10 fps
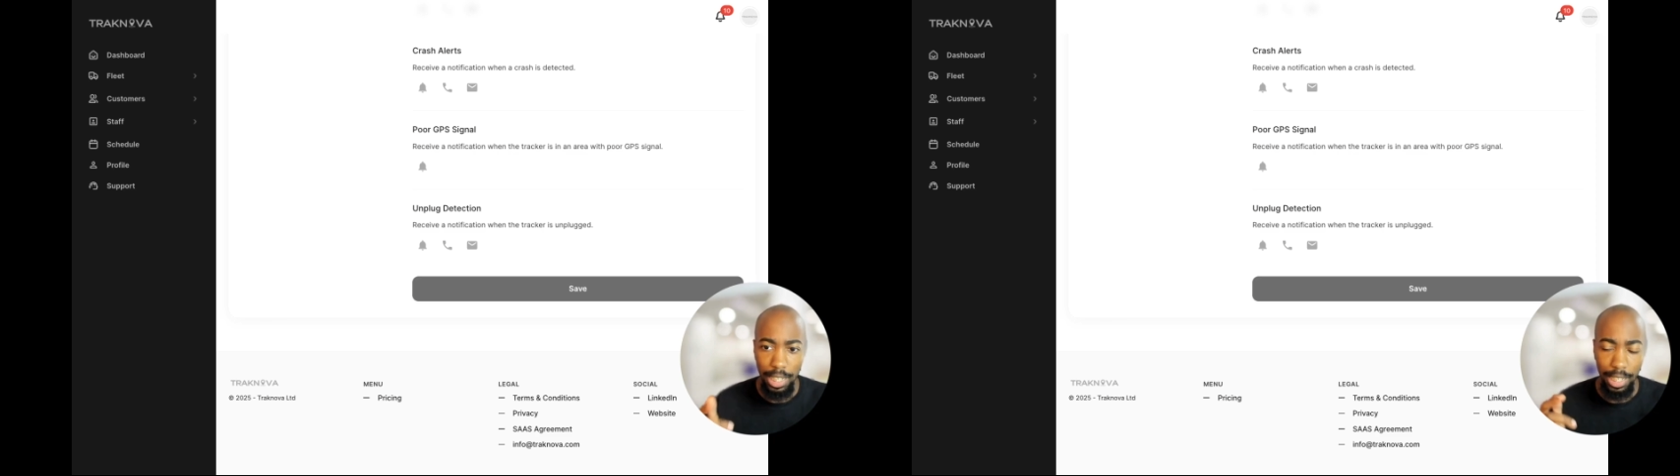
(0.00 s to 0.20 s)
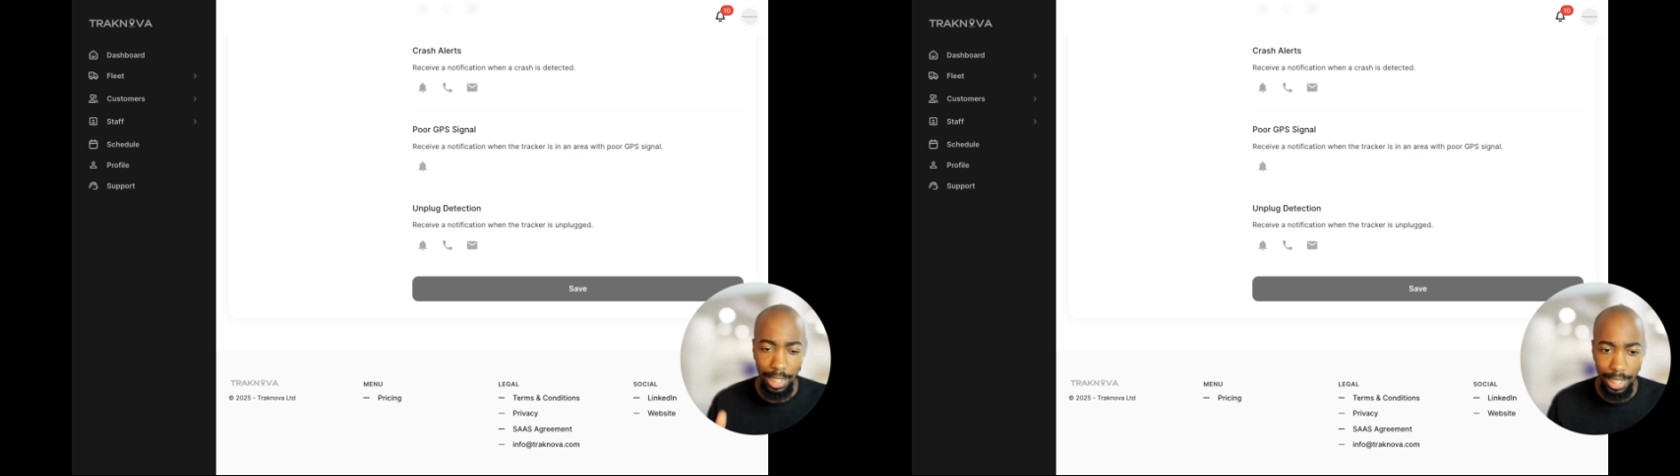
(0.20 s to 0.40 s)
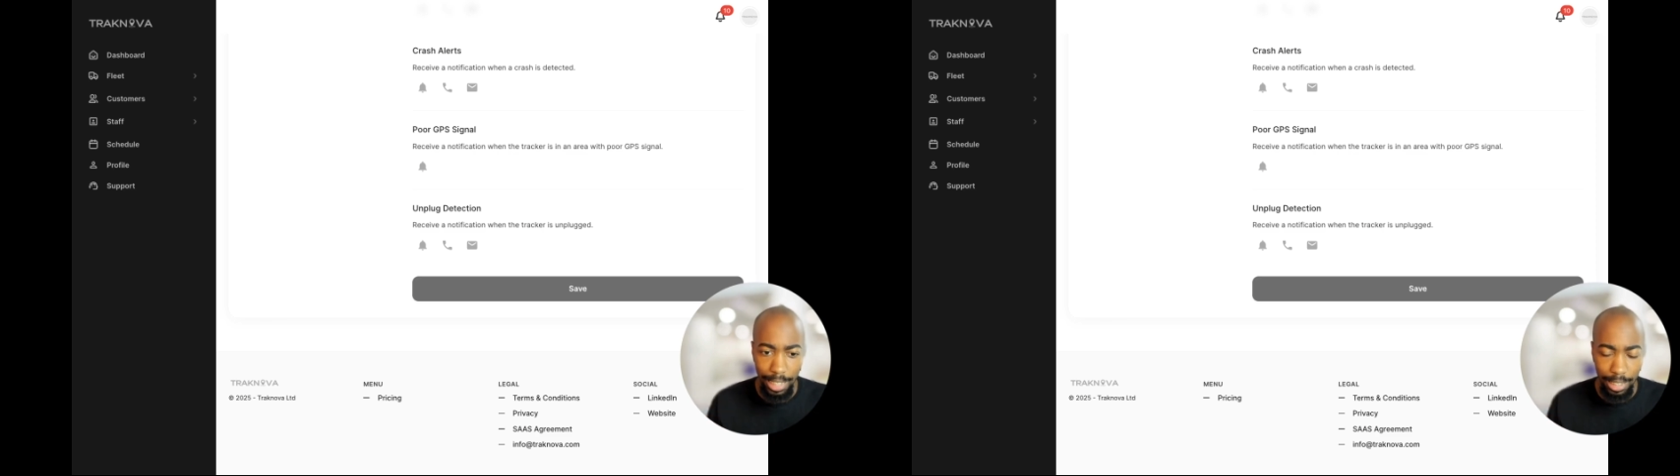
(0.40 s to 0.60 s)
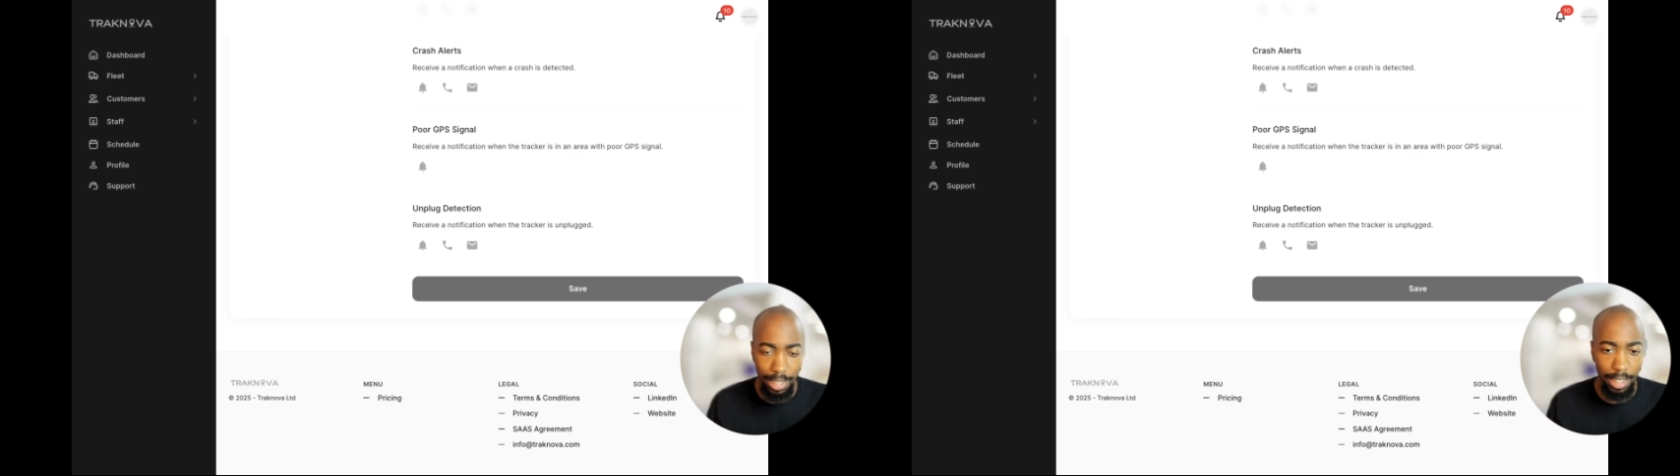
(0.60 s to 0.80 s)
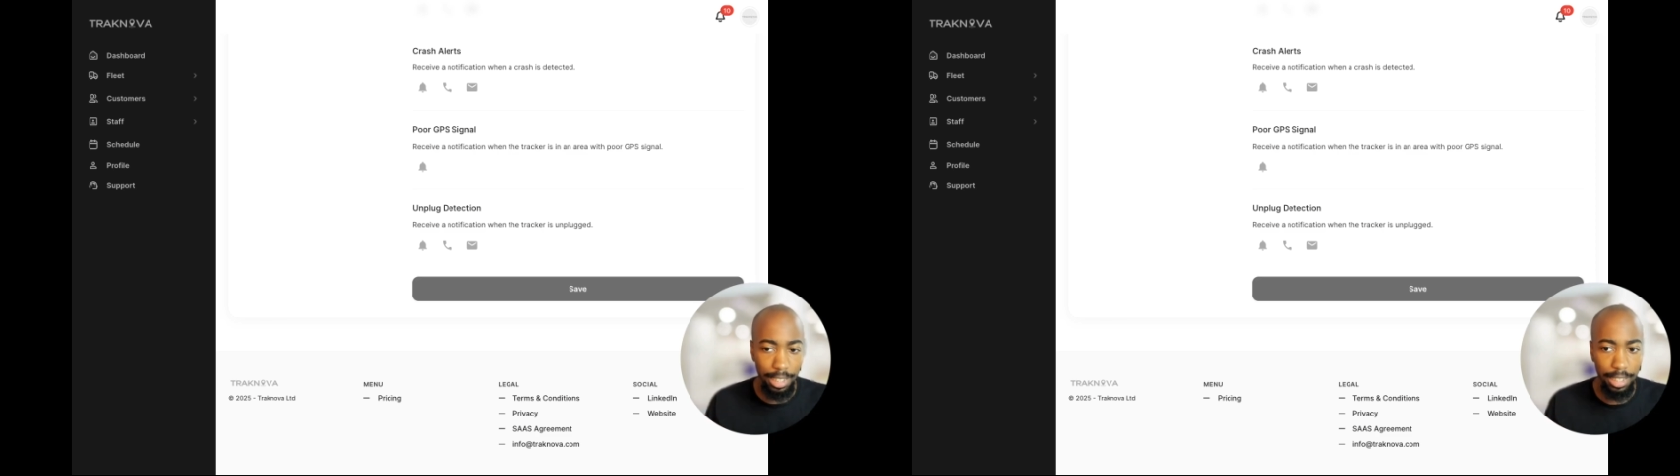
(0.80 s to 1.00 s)
click the
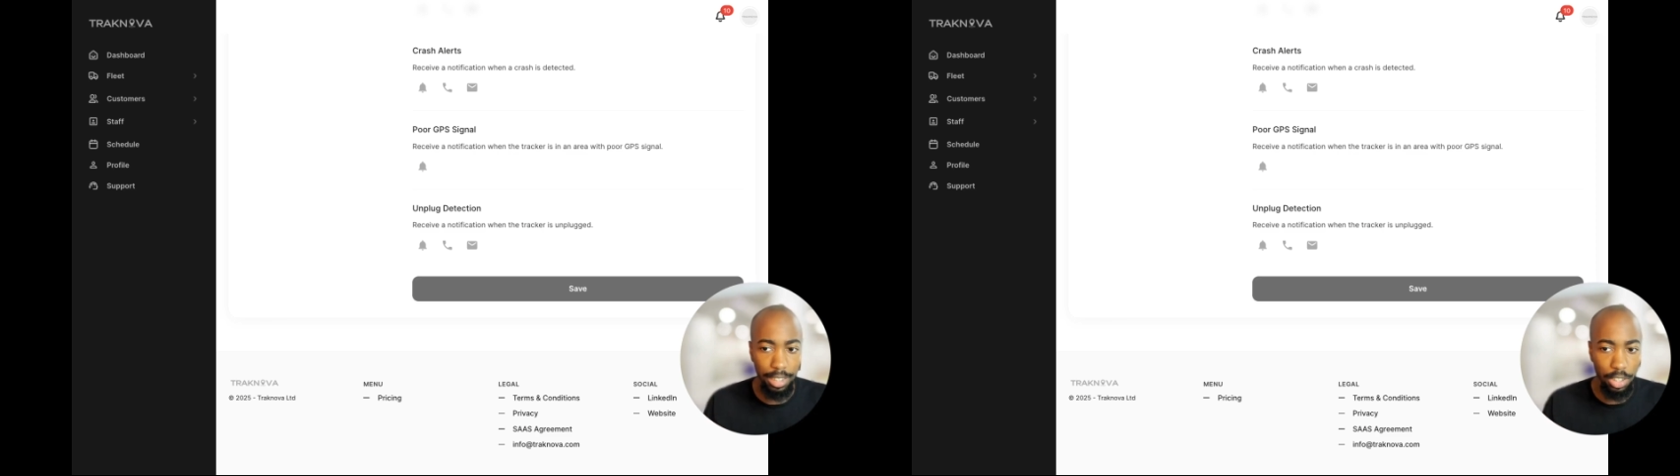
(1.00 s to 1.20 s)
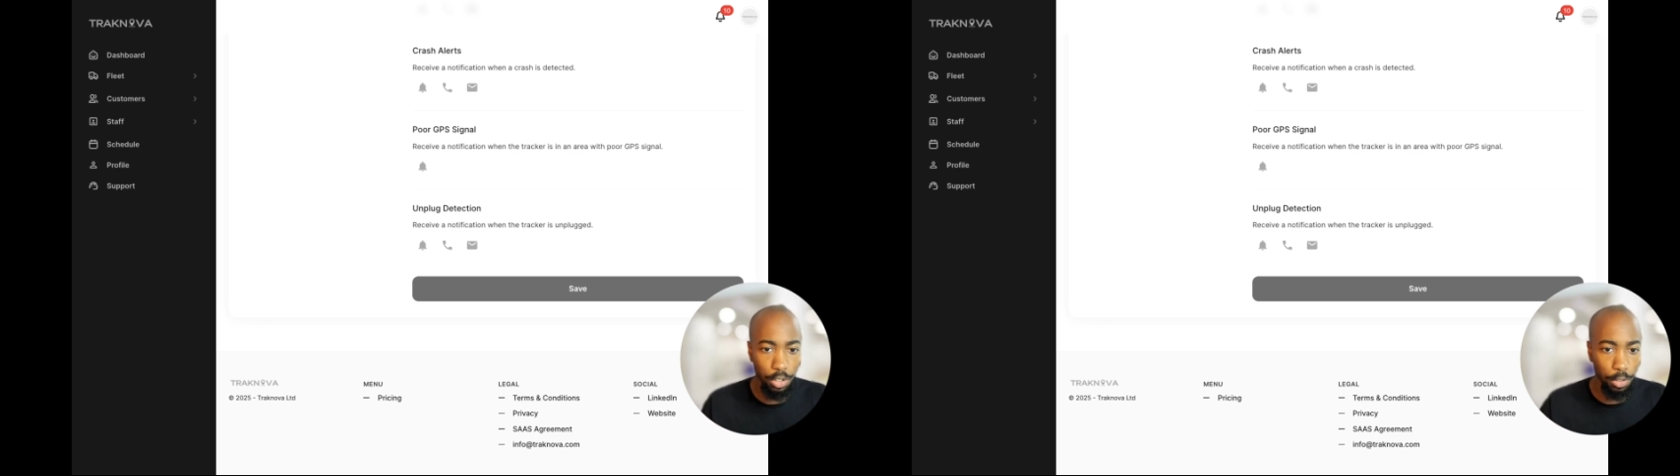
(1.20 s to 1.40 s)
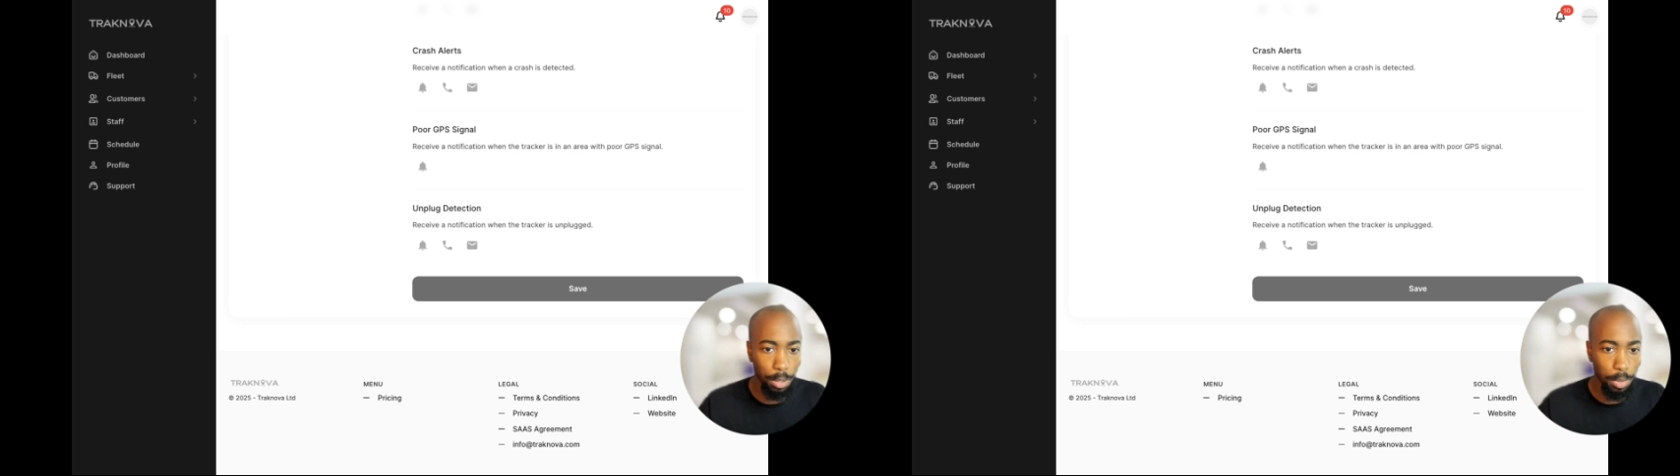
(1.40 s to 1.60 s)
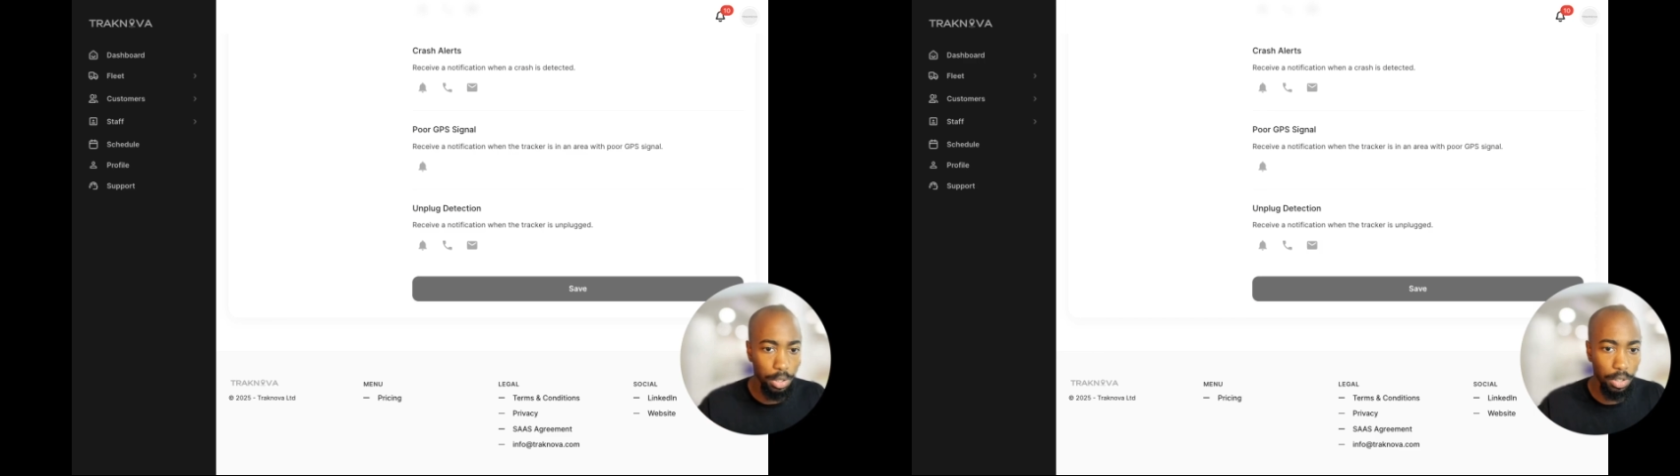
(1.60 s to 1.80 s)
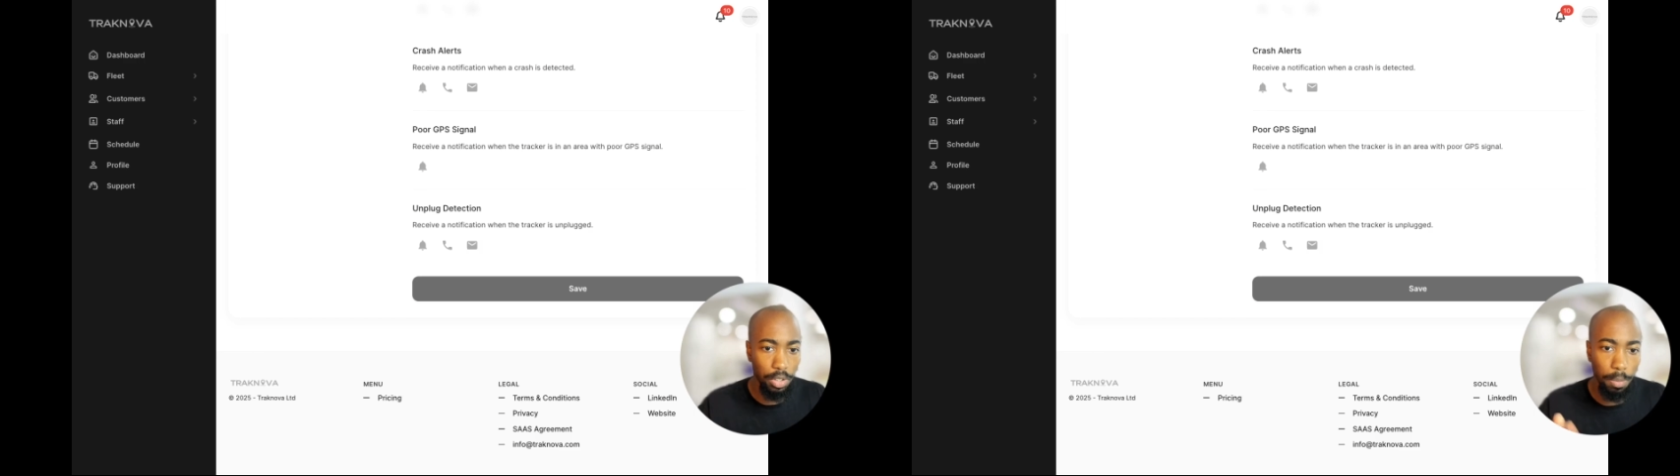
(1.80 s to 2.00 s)
link in the
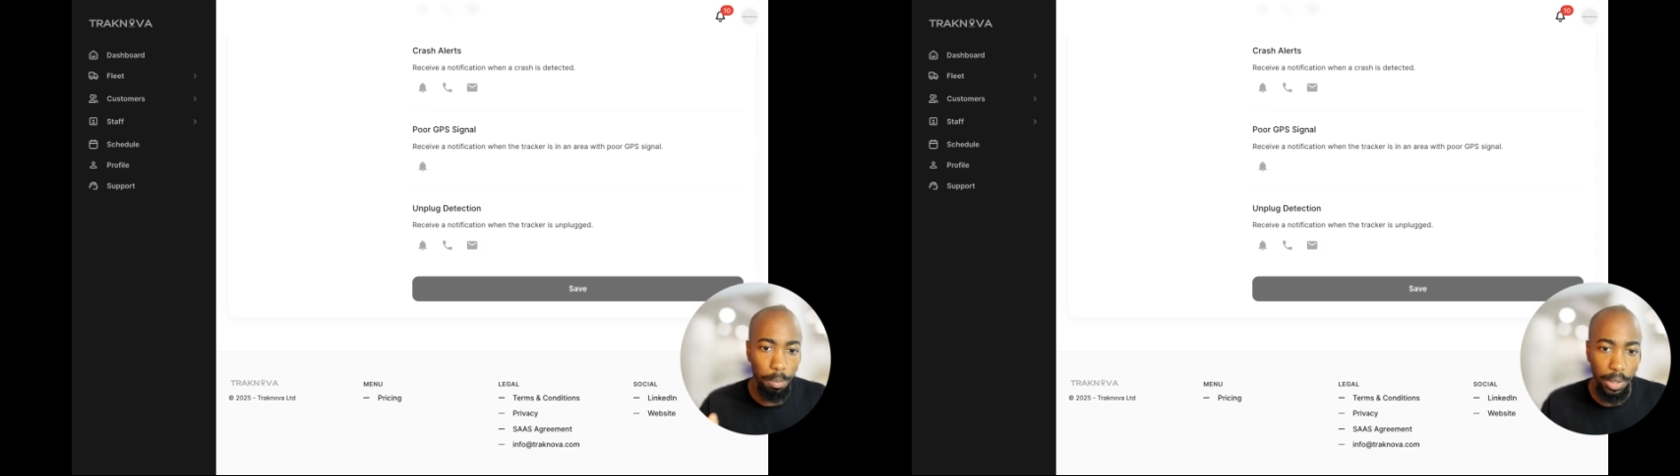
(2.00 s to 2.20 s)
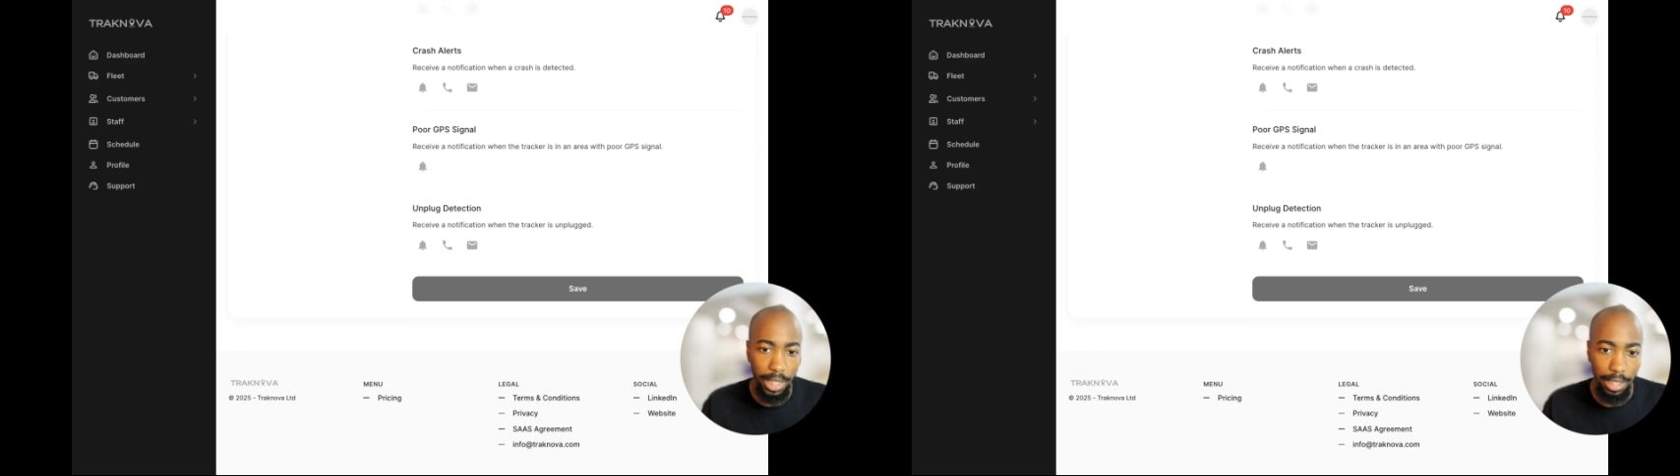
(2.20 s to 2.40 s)
description to book